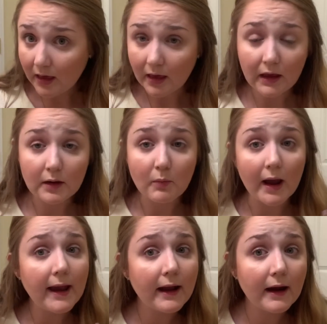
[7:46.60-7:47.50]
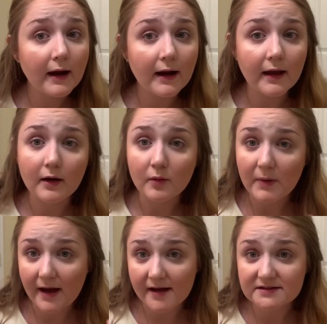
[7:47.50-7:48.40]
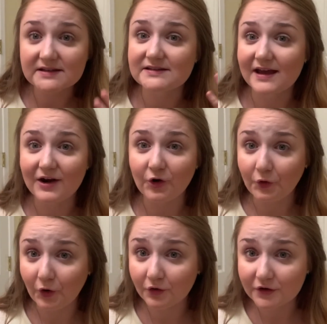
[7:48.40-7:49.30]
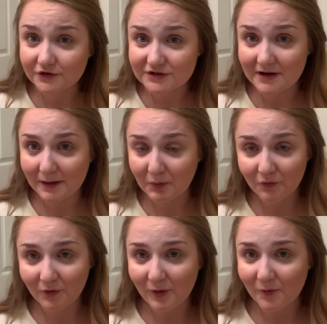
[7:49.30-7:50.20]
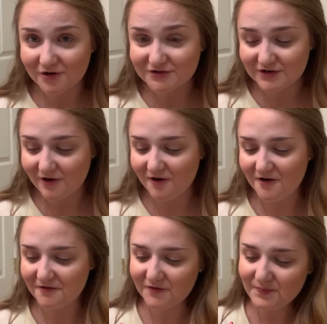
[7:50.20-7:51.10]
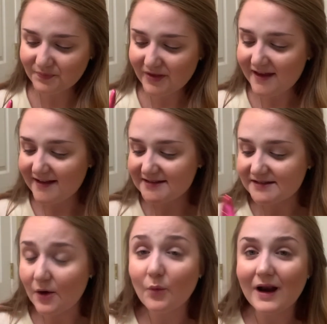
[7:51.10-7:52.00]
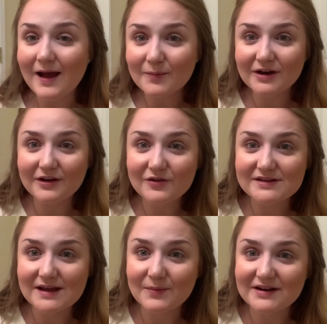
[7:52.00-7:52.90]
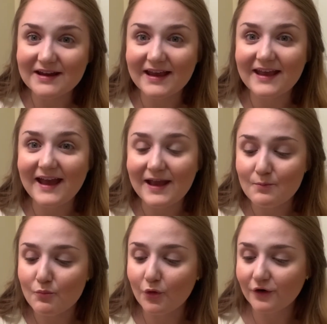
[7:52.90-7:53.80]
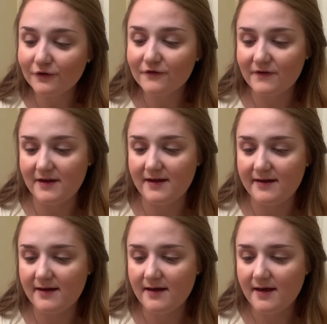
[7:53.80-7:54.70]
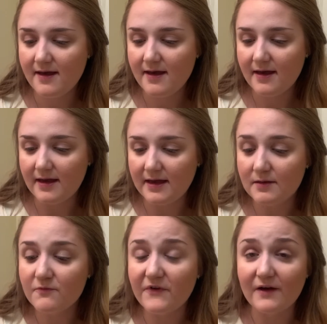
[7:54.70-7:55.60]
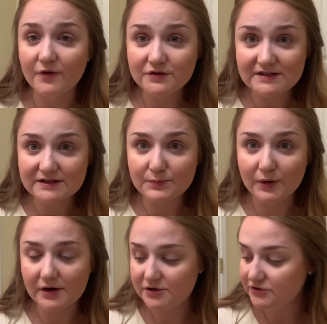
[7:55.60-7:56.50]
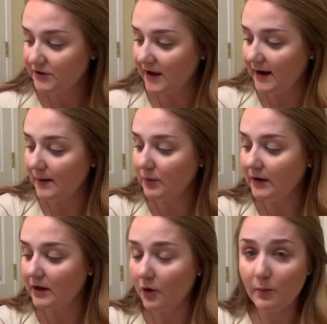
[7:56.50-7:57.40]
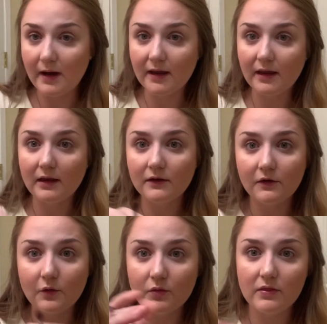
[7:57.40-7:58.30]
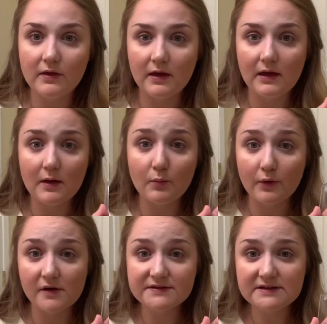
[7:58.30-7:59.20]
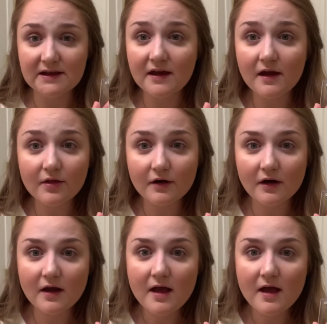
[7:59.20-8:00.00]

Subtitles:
in my hair and on my eyes because I had it on earlier today before I washed it off. So what I'm going to do is I'm going to take a Morphe M506 brush and I'm going to go back into the bronzing color